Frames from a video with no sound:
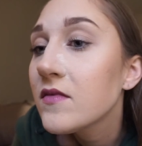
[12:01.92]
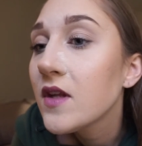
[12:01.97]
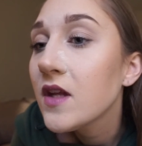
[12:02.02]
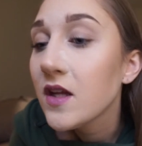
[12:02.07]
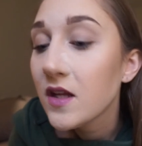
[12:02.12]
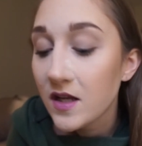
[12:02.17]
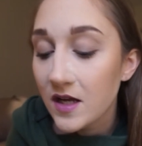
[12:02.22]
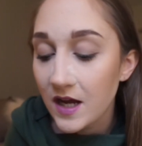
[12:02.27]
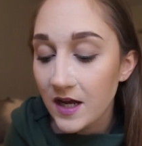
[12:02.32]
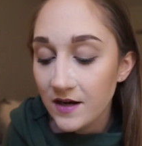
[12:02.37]

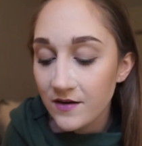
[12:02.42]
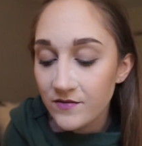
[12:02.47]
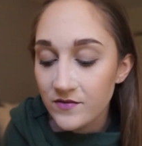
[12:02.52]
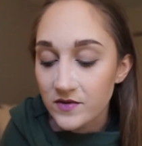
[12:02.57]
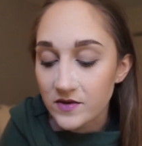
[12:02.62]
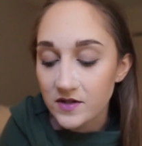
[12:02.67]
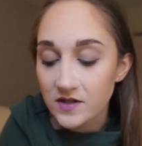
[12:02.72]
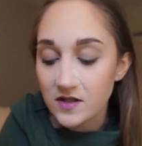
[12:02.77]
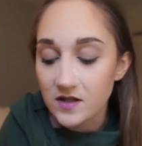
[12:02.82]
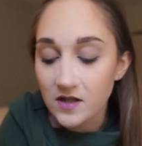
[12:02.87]
It kind of
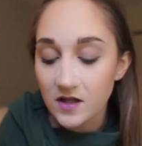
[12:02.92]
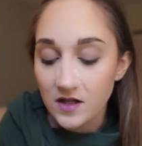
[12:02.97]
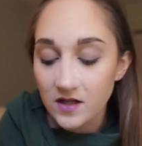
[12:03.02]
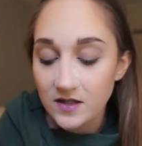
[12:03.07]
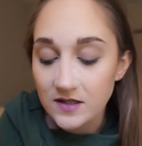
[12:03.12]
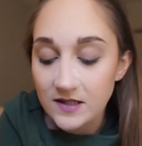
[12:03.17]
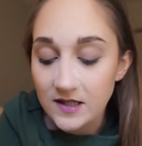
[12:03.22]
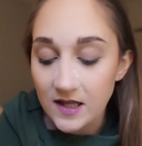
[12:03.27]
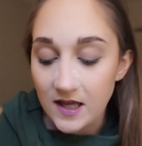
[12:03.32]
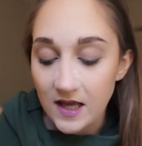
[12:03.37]
just
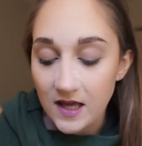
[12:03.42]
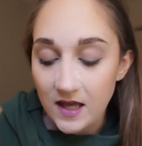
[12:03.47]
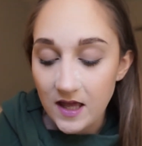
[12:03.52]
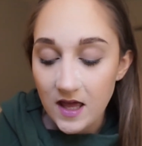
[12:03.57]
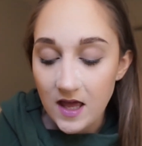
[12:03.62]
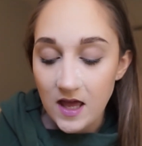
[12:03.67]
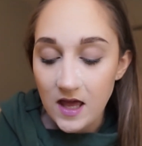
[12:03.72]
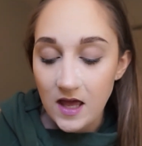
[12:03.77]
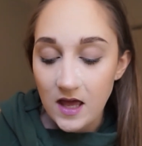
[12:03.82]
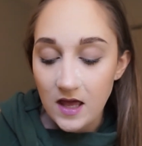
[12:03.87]
looks like
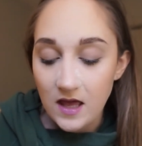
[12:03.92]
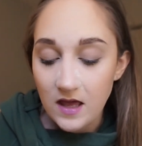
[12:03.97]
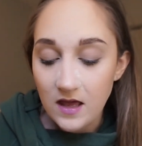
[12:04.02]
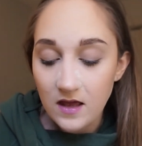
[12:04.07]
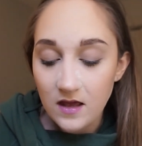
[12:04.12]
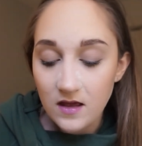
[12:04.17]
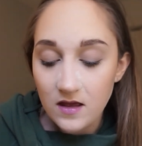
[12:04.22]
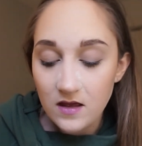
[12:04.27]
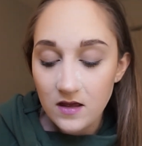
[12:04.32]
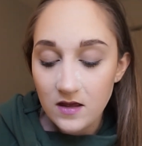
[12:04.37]

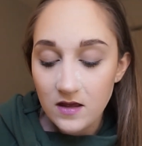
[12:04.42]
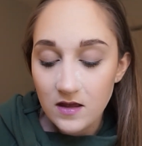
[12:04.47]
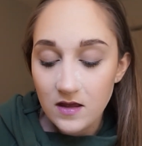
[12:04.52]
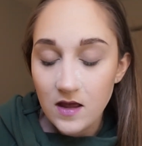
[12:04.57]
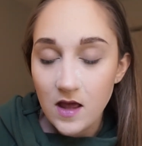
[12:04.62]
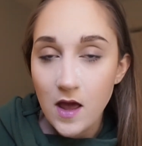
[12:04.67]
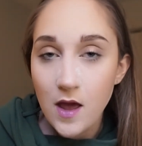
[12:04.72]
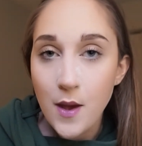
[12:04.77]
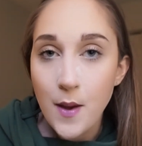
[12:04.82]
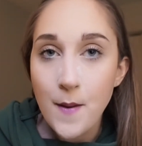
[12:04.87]
a
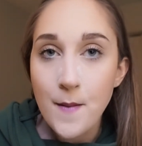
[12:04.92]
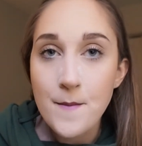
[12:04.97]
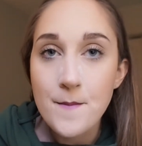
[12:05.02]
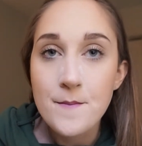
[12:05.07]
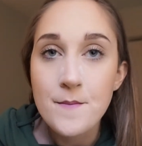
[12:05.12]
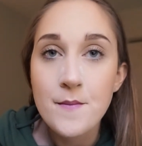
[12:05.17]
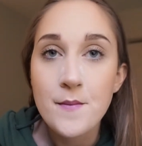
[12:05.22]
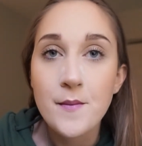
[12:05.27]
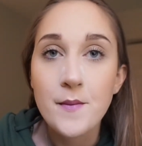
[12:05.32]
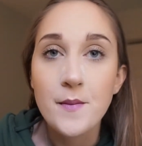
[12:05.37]

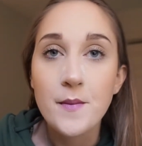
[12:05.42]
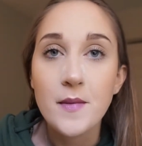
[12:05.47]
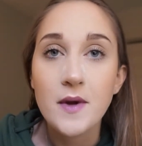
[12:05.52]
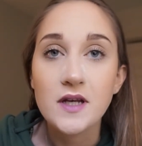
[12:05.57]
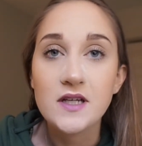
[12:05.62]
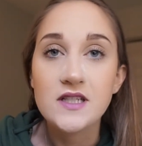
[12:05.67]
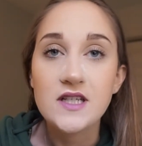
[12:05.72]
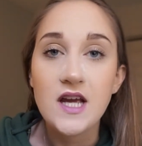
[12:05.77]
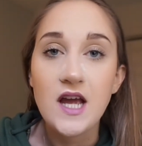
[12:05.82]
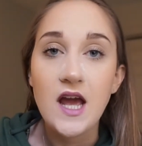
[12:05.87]

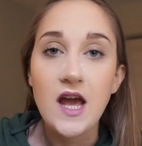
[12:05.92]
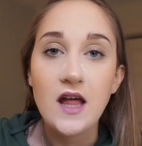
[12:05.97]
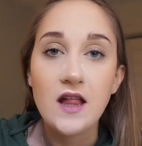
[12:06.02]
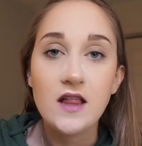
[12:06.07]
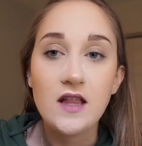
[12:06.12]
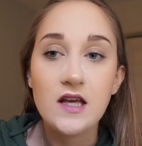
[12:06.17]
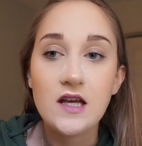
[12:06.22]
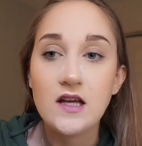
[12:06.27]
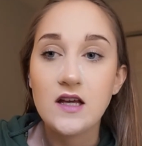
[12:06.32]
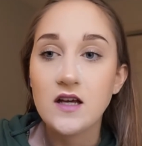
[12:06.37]

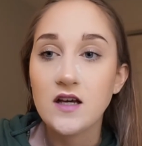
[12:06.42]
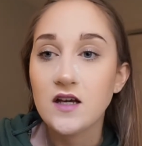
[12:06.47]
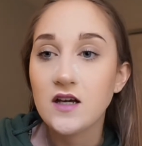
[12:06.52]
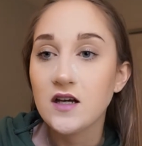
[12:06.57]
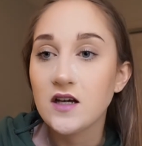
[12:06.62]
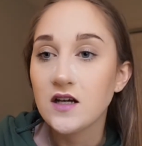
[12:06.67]
metallic-ish